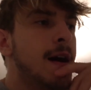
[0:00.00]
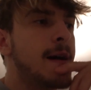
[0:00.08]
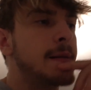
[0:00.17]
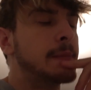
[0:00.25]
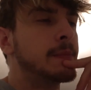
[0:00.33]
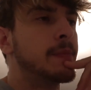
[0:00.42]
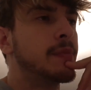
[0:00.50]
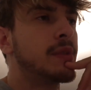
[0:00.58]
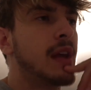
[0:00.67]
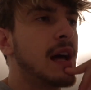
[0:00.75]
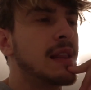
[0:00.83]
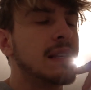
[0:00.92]
Um,
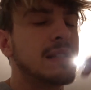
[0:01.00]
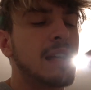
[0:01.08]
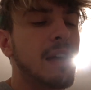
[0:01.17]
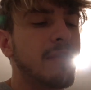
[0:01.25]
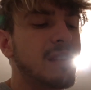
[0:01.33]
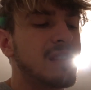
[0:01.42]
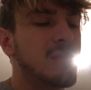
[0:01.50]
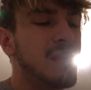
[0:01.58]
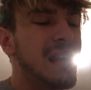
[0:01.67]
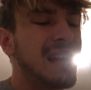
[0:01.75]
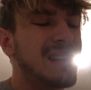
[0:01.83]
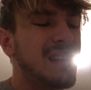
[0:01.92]
had this having this a
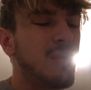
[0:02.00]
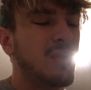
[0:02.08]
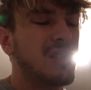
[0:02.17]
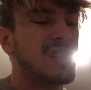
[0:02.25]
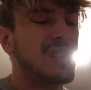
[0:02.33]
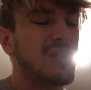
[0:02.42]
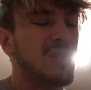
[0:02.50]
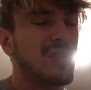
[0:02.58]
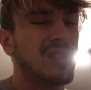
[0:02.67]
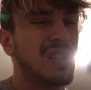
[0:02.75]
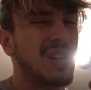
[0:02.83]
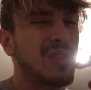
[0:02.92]
little bit later than I wanted to.
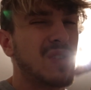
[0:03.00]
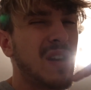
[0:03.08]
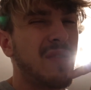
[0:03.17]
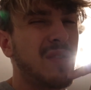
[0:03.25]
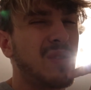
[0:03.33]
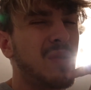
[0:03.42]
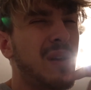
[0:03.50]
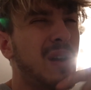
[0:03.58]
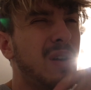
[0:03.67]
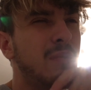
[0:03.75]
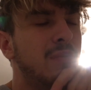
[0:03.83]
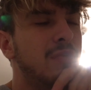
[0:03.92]
Got stuck in traffic on the way
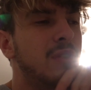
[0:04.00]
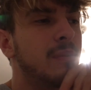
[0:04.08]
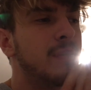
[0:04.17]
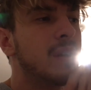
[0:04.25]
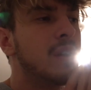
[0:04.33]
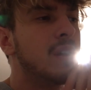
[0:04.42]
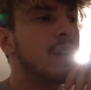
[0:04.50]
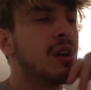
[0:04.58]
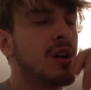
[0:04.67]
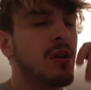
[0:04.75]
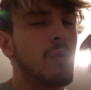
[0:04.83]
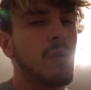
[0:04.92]
home from
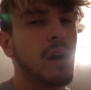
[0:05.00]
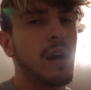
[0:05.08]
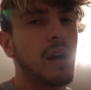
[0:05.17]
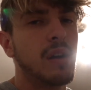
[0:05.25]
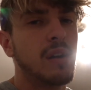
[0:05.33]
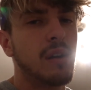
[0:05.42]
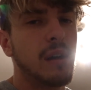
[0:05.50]
work.